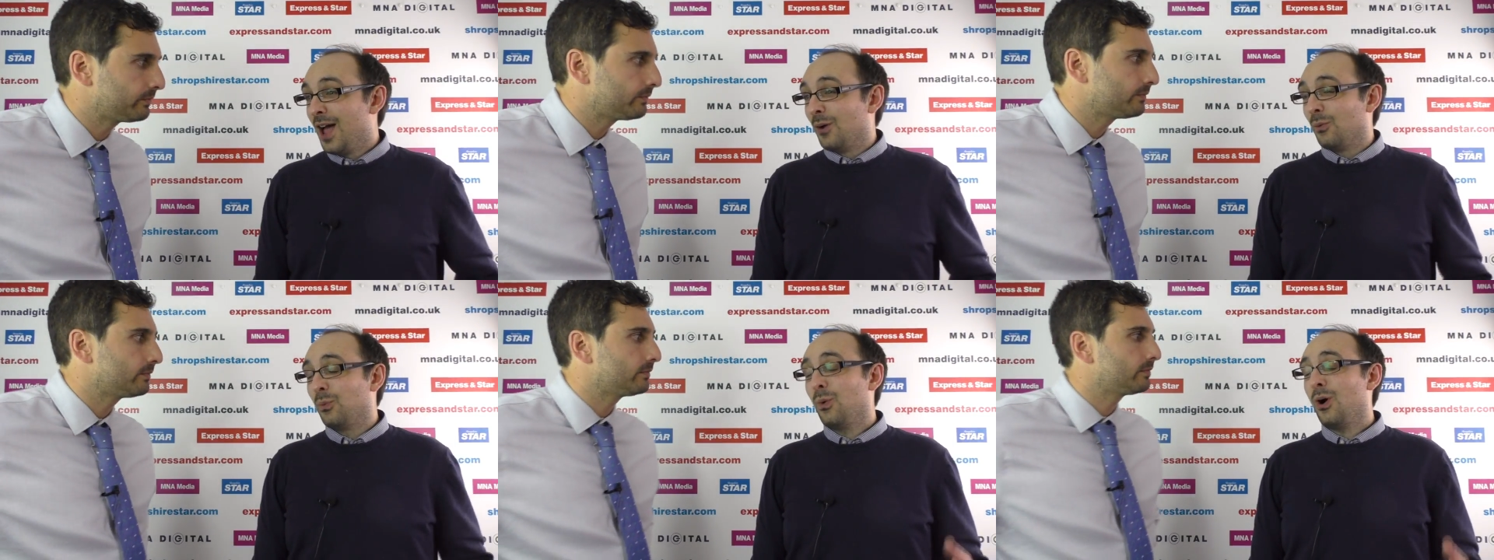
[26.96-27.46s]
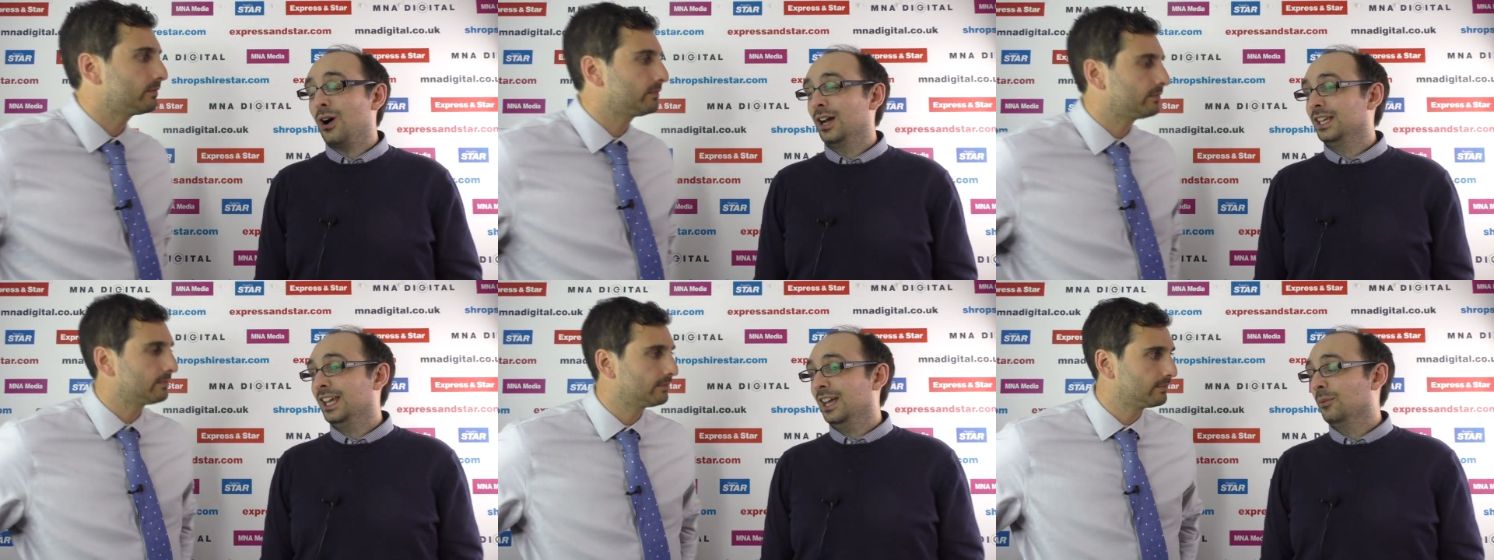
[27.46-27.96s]
Speaker 1: What
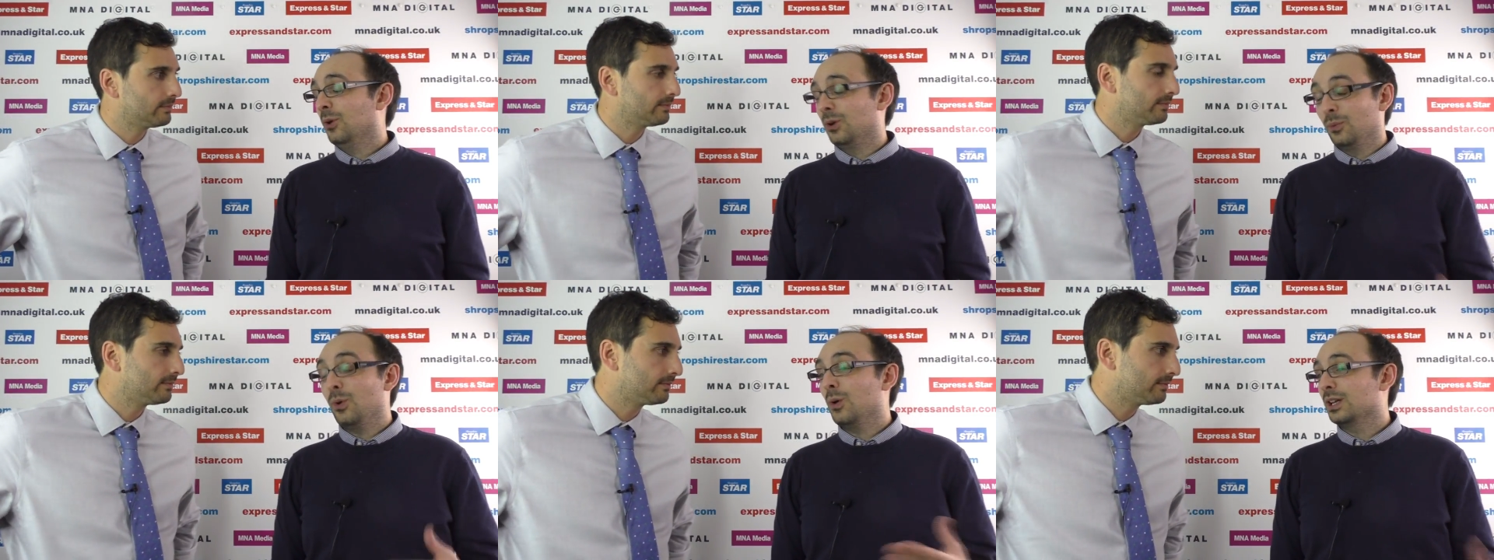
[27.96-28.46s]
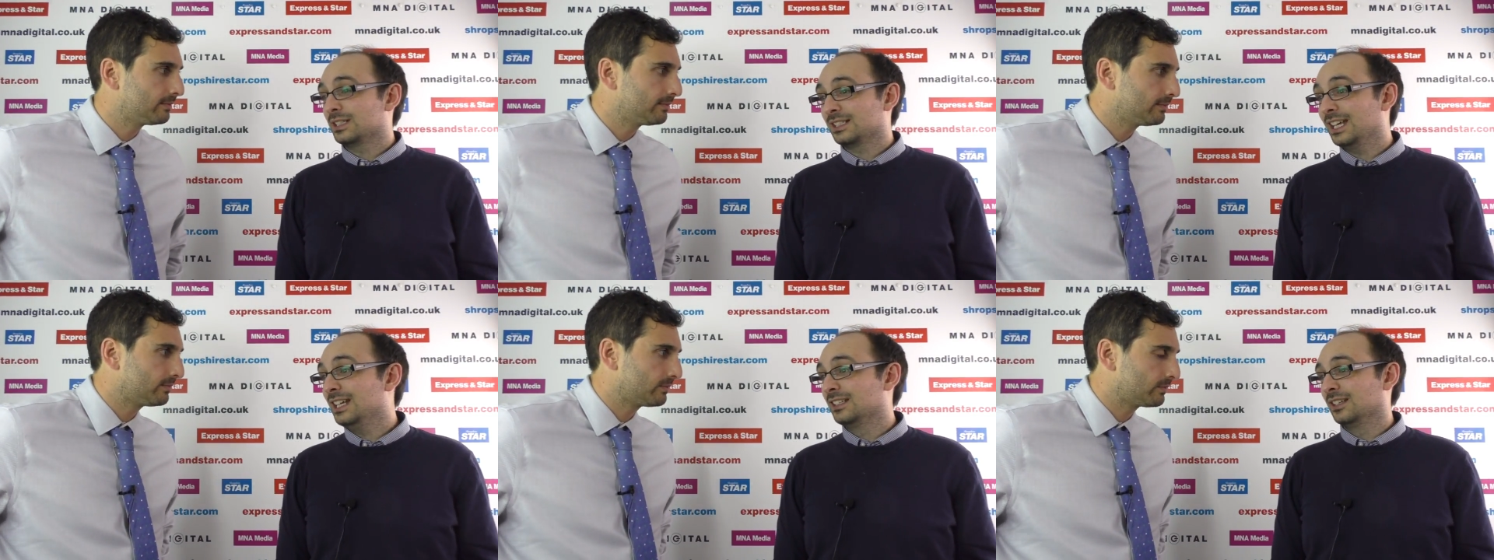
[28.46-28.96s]
a year, what, what a
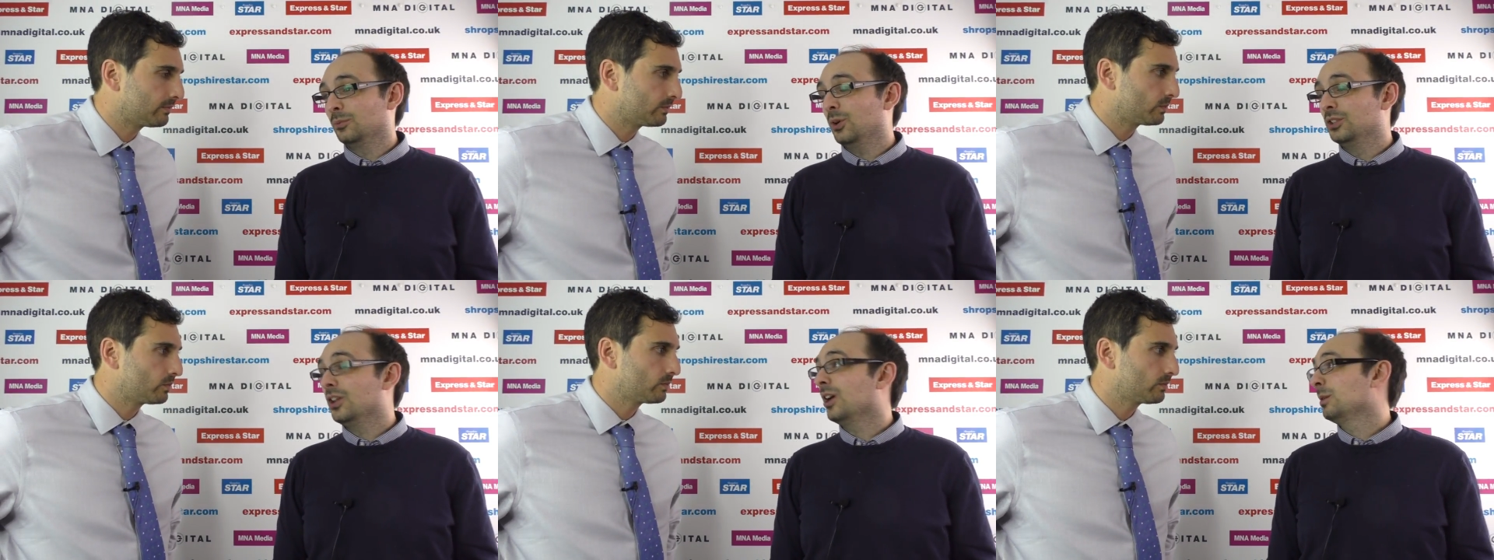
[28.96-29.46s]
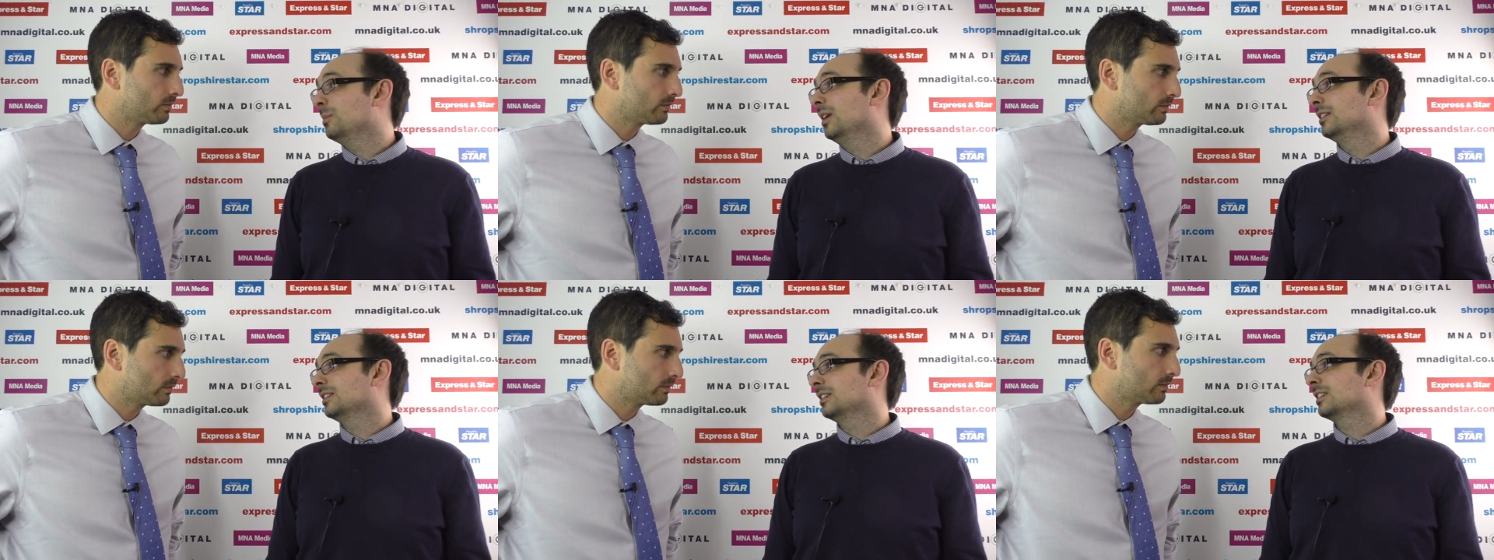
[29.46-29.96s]
season, what nine
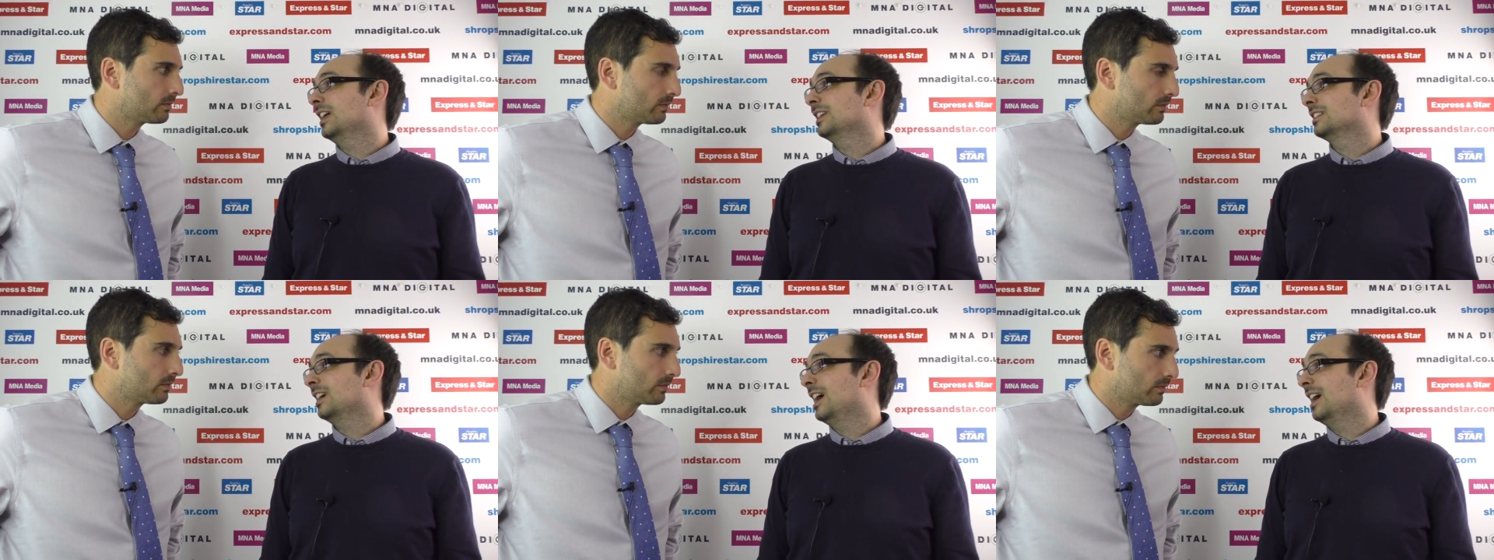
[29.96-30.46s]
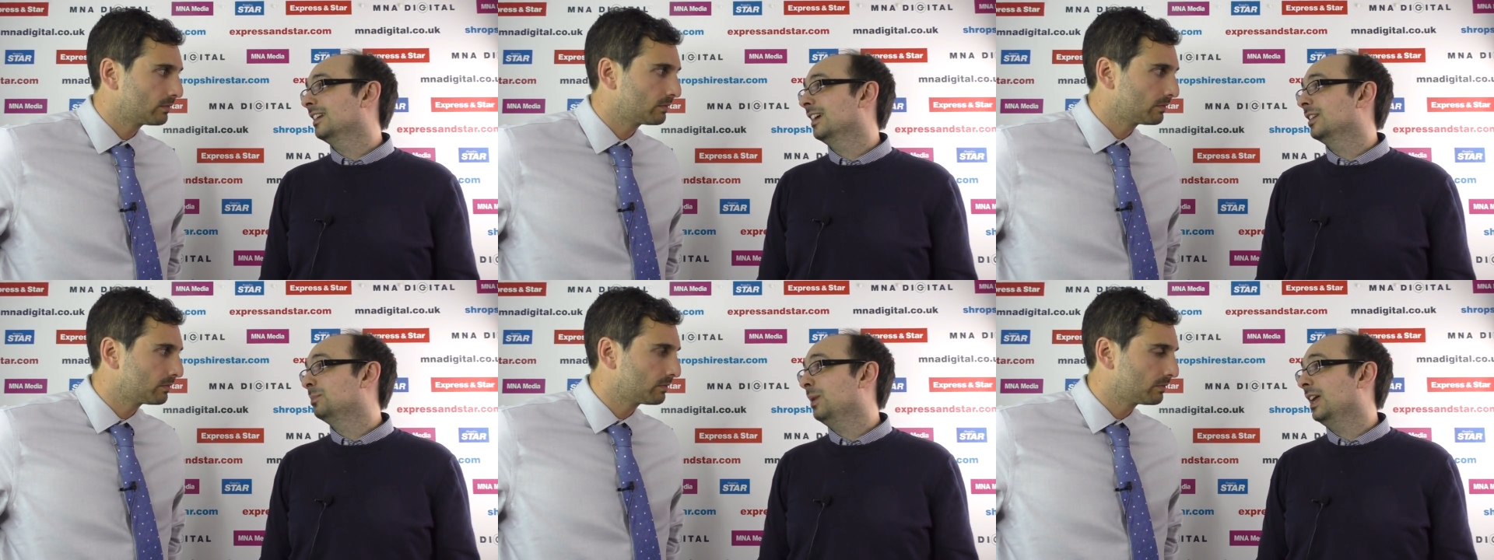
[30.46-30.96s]
months this lad has had. It
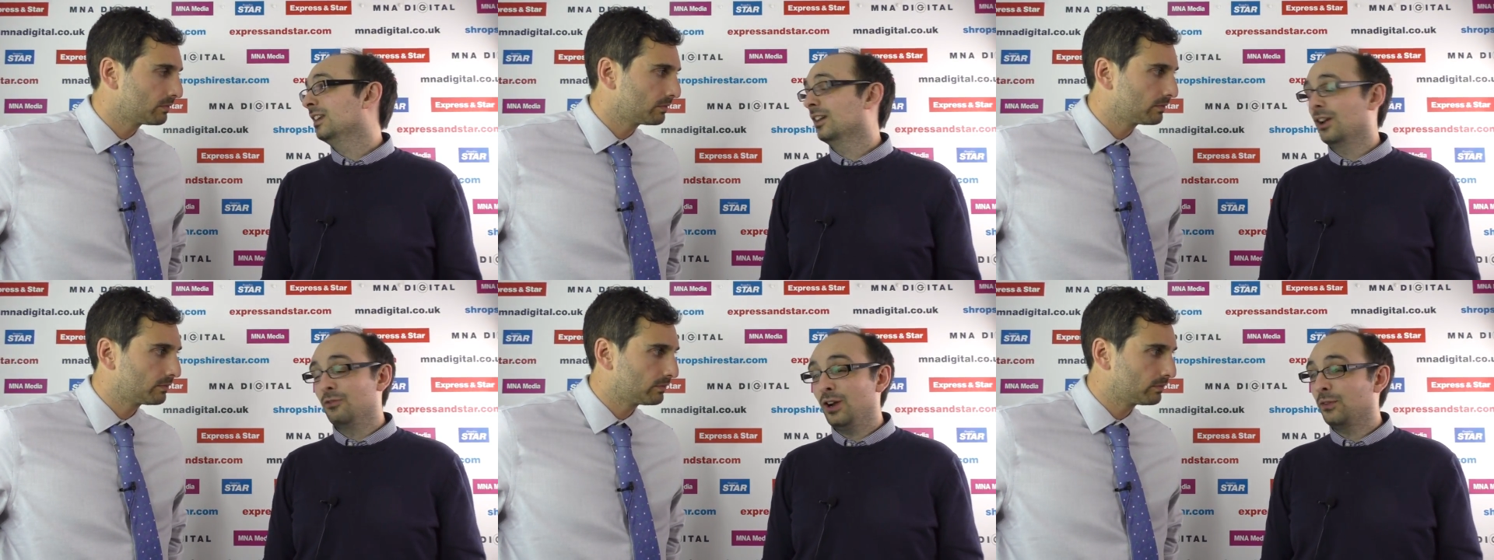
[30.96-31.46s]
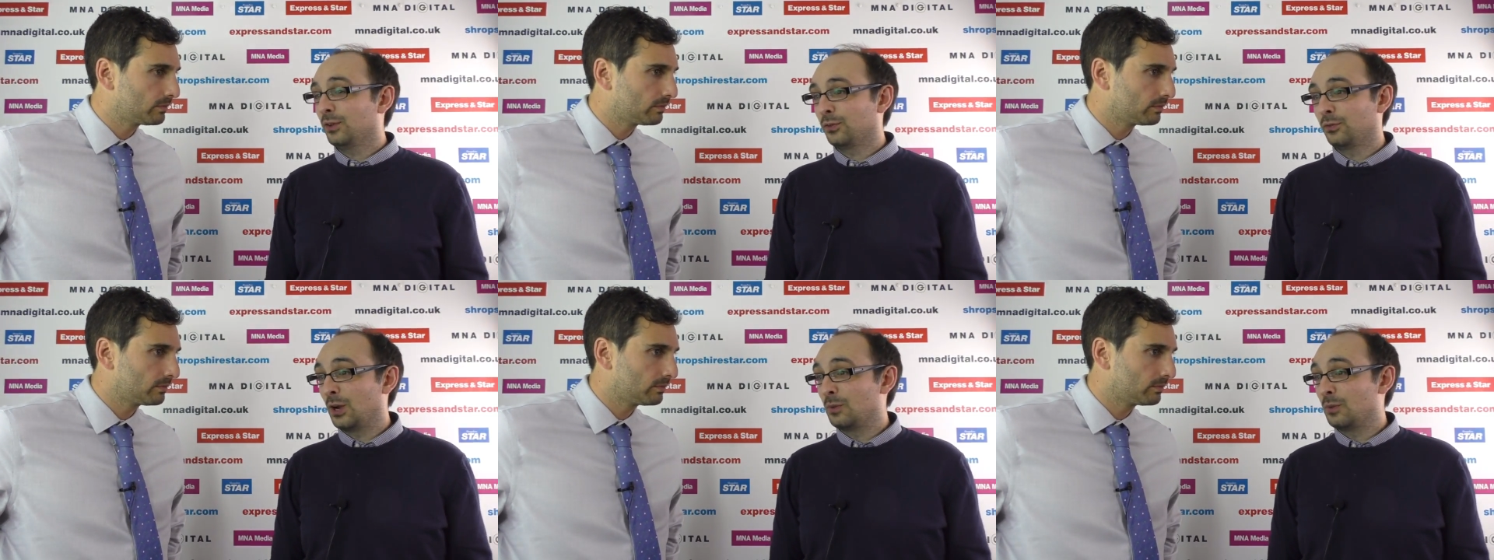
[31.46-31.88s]
has been horrific for